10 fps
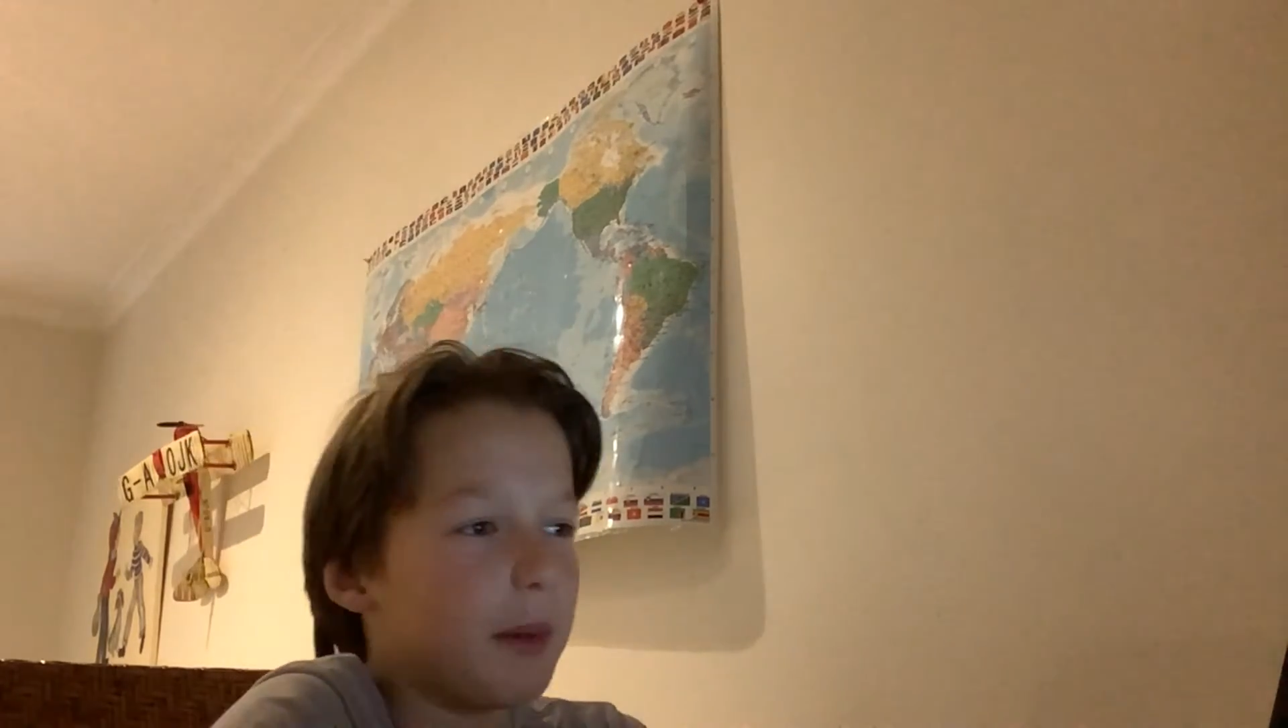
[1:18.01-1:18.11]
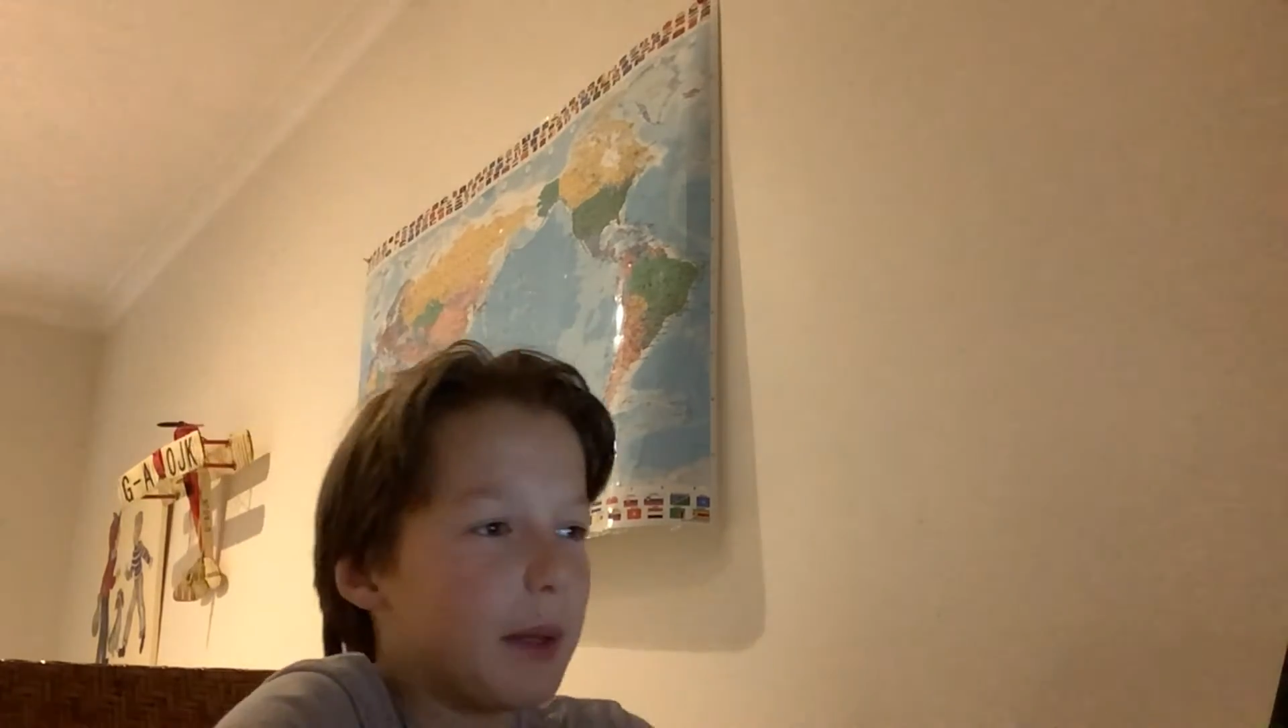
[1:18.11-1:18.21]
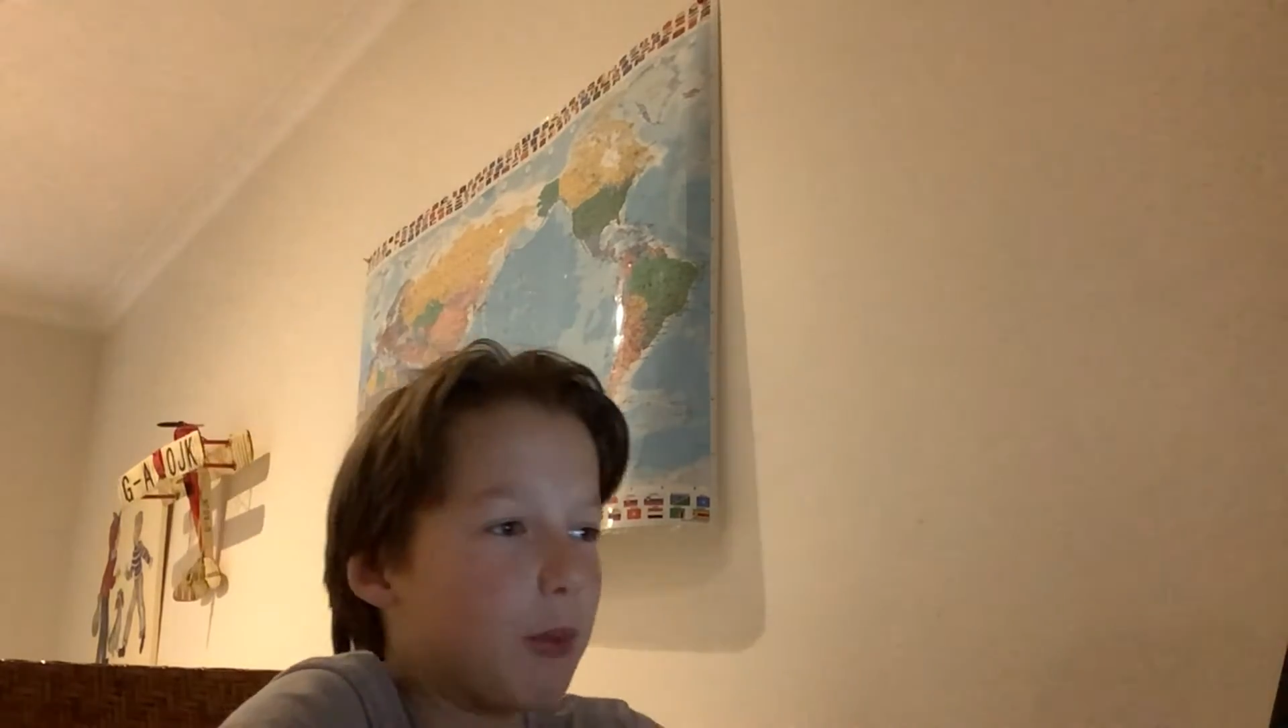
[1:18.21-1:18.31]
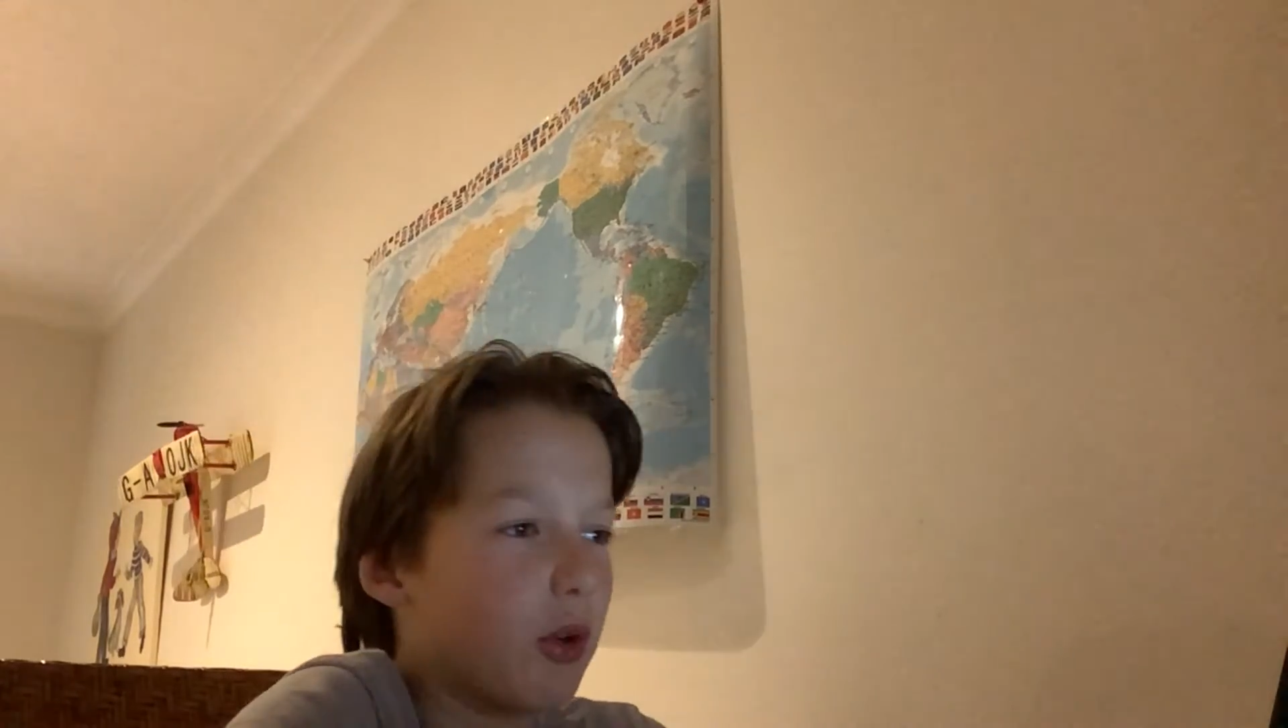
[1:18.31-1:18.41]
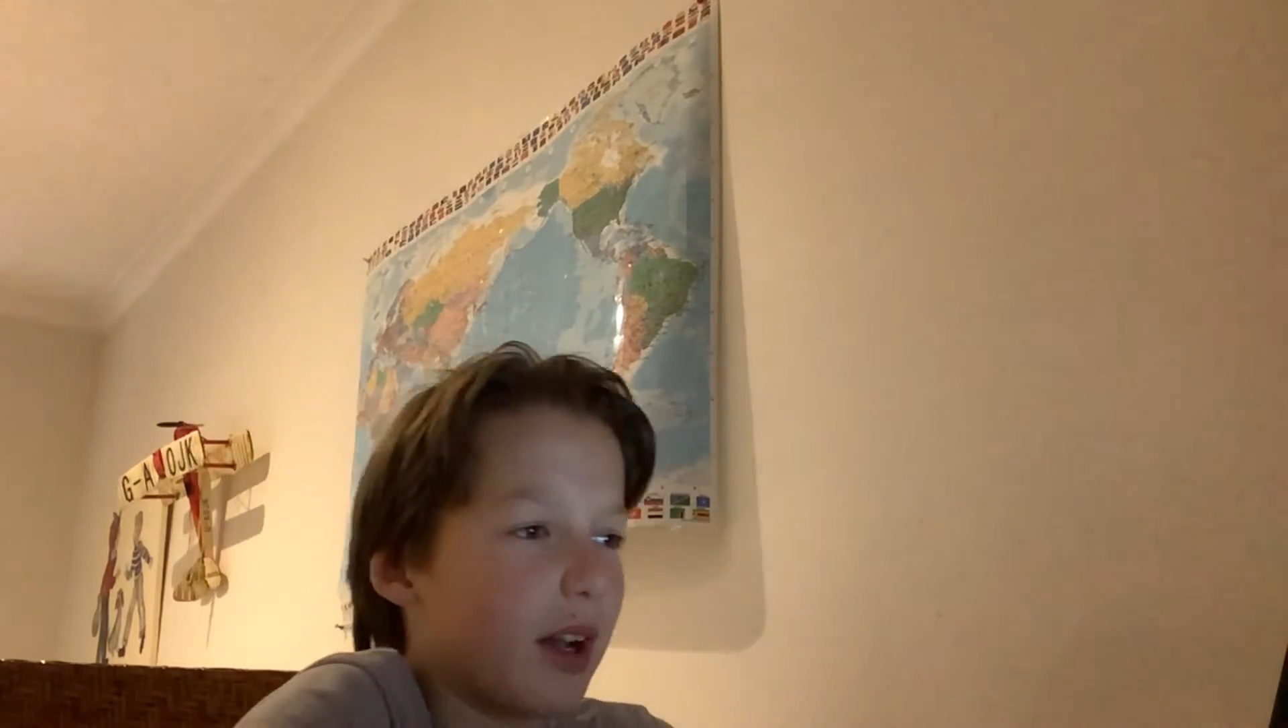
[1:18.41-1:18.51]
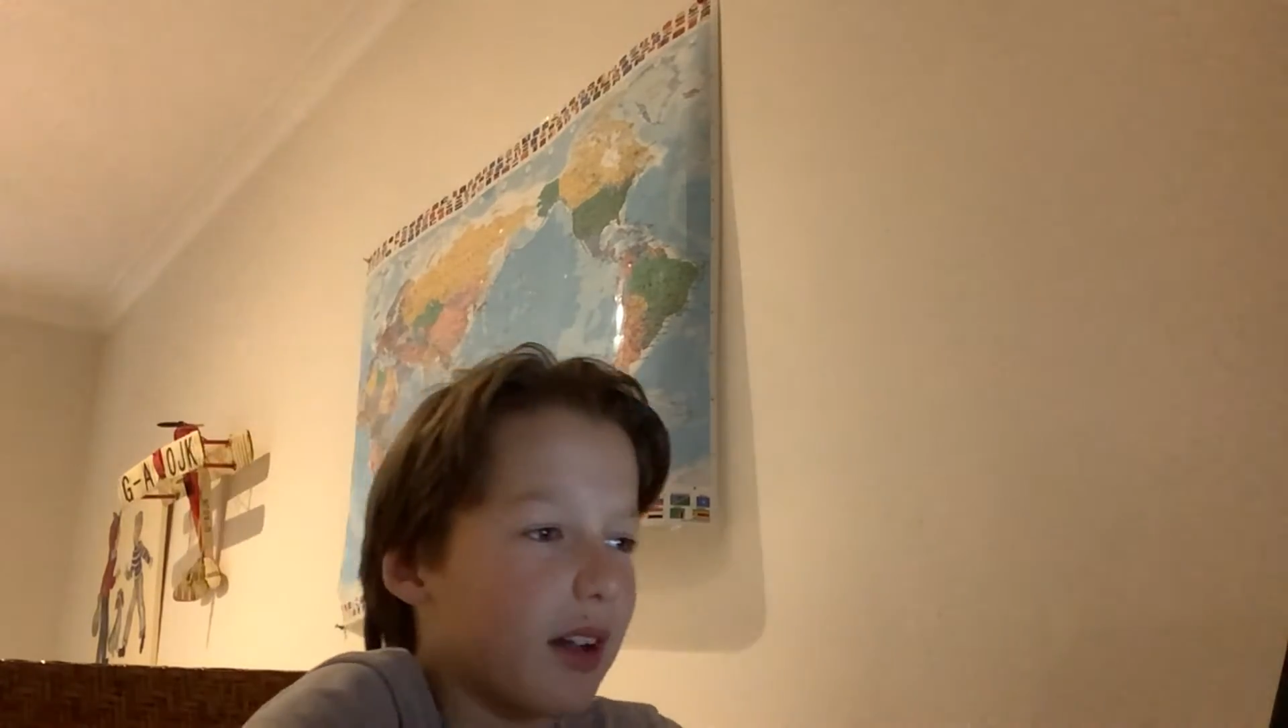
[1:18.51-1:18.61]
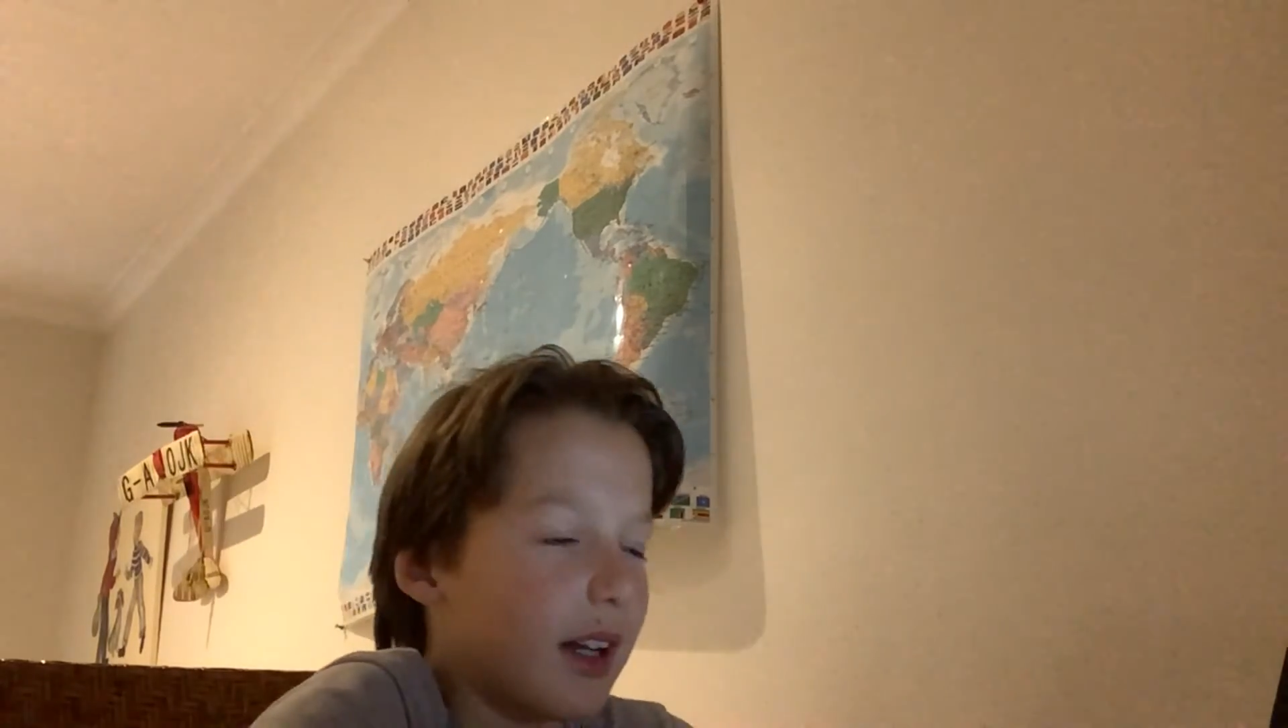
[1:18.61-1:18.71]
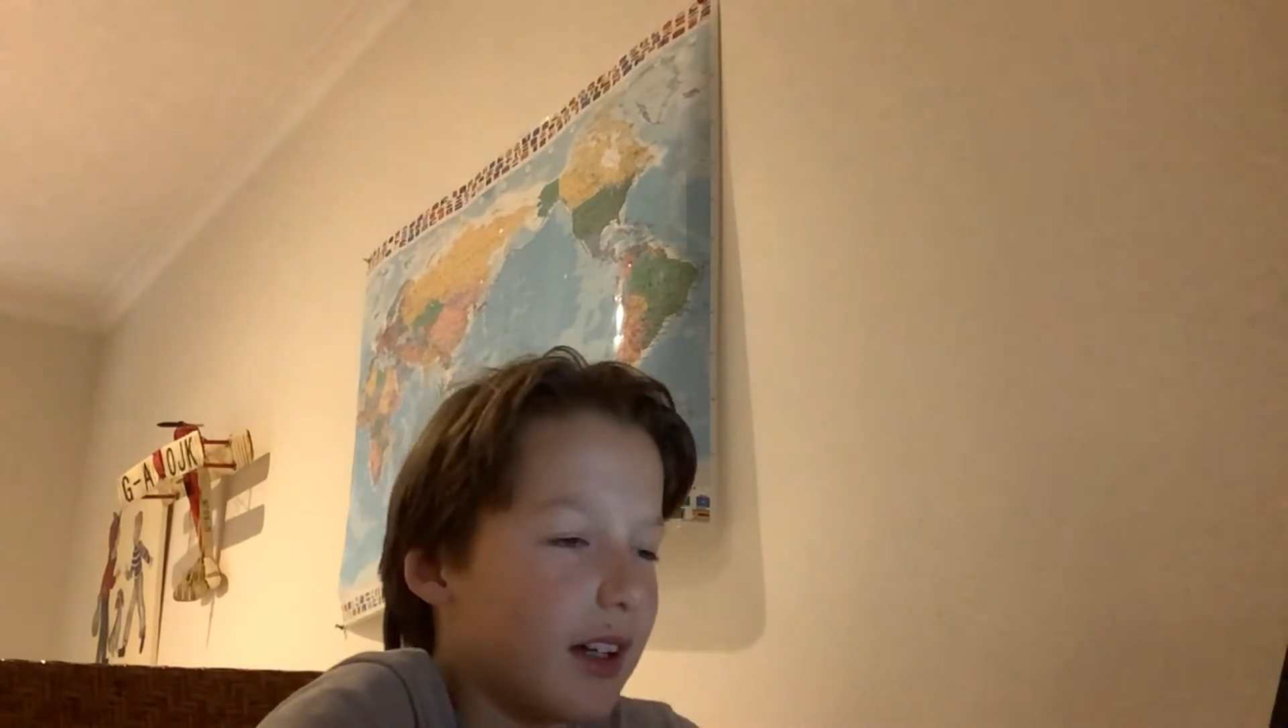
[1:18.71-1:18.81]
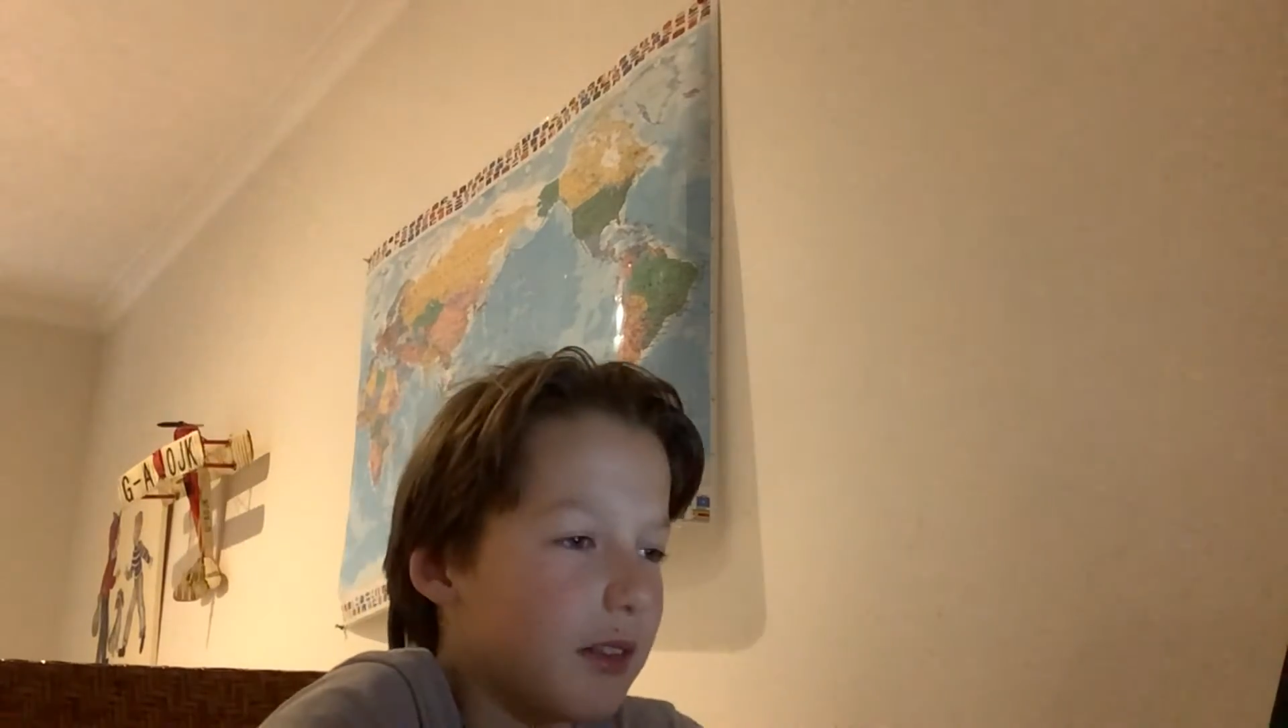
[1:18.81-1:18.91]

beat Port Adelaide,